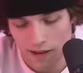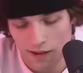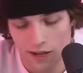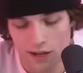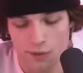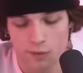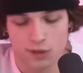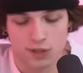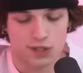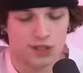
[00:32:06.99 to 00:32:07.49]
Okay,
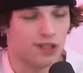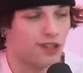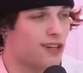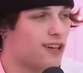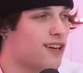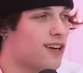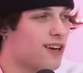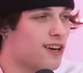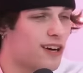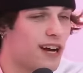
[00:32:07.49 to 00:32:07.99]
what's
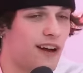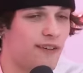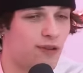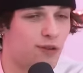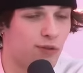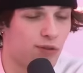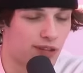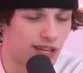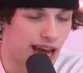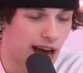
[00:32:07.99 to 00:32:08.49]
your
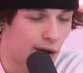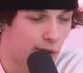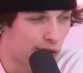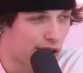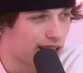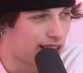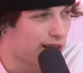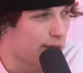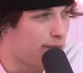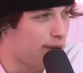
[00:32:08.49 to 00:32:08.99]
every? Now we're
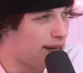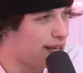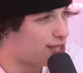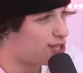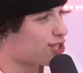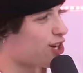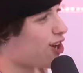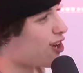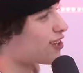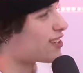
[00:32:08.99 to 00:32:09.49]
gonna
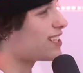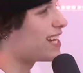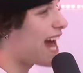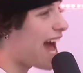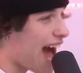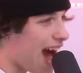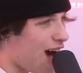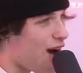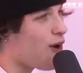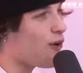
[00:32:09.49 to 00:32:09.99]
pitch our I'm
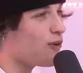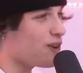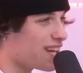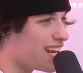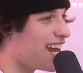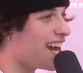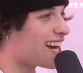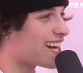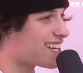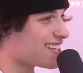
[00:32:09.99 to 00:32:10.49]
now. gonna-
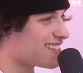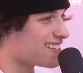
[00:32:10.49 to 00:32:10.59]
let's go